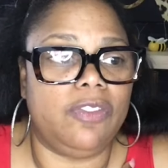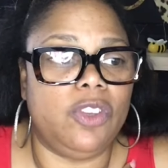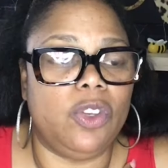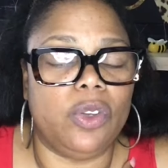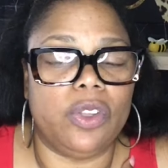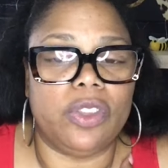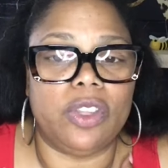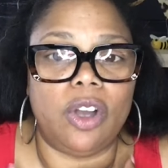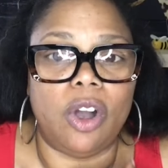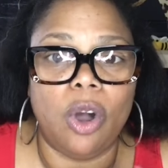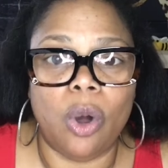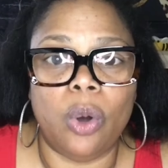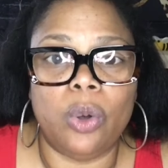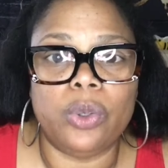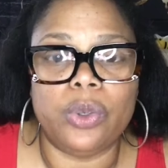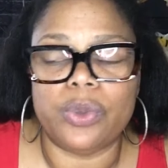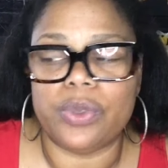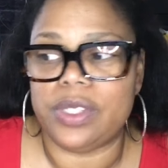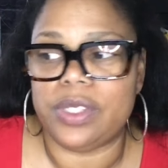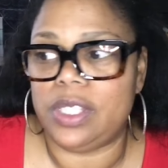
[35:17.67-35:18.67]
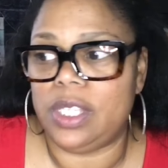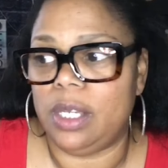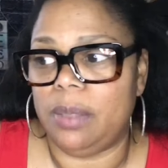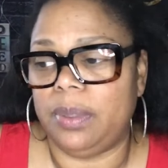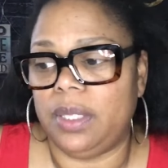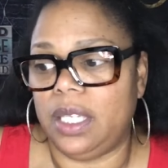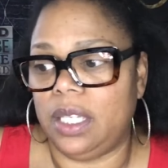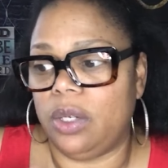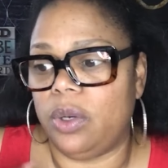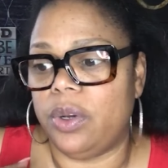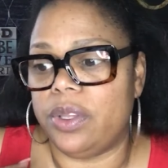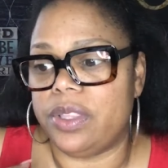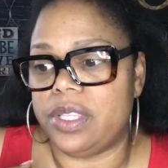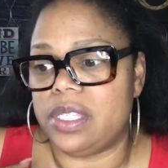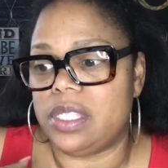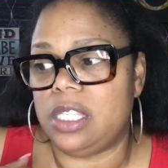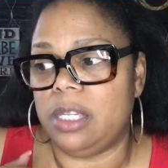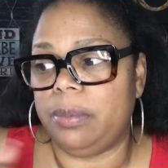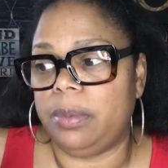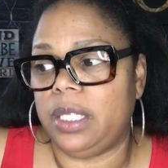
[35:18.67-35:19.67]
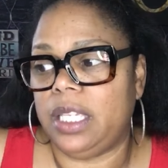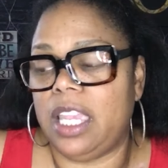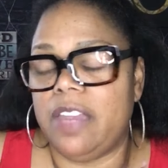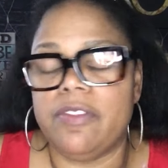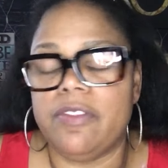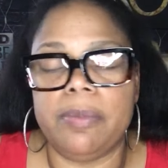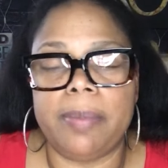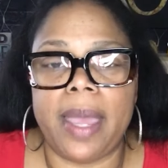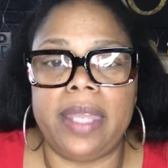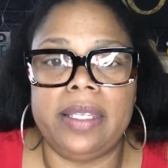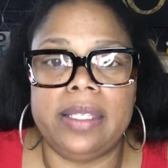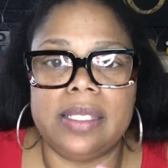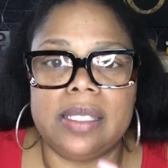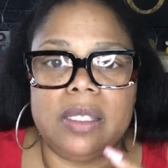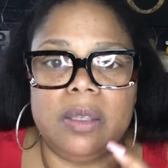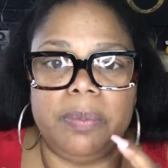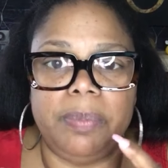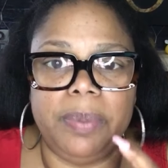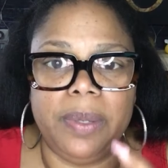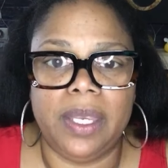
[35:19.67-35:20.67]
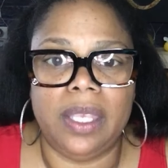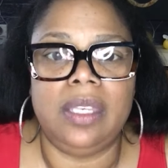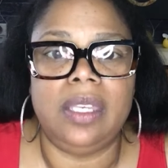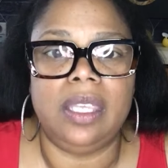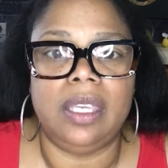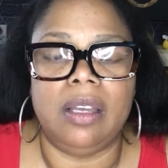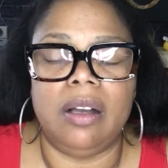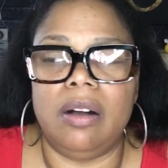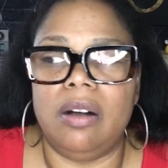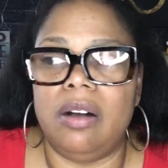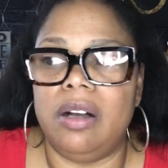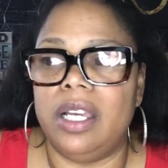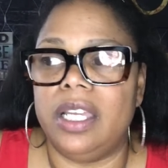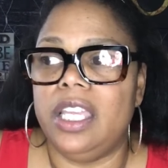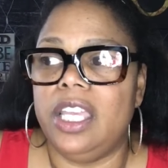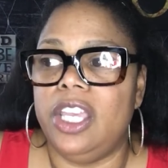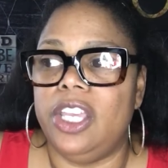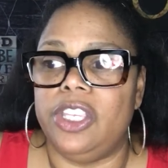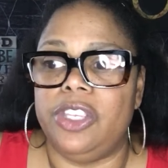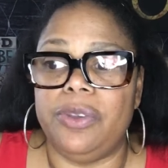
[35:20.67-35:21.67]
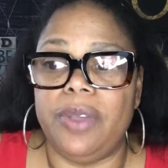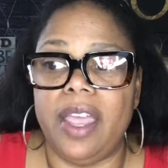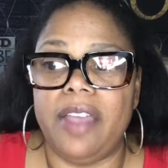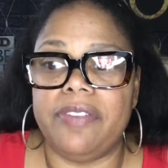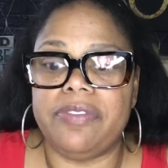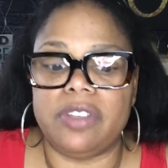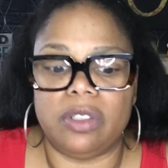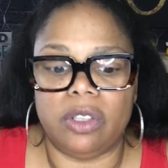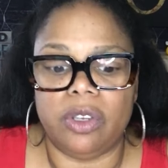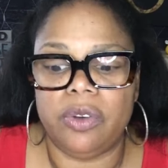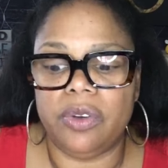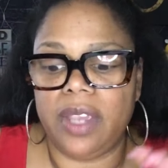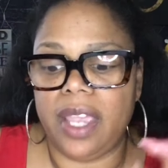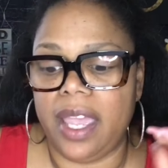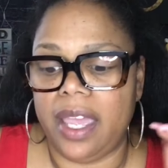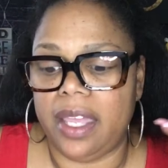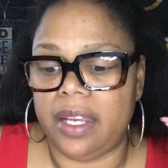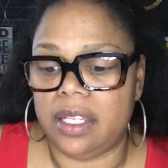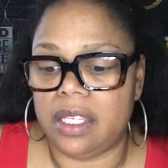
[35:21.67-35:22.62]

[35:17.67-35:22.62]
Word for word: if you're the older sibling or the sibling everybody is depending on. You have to learn how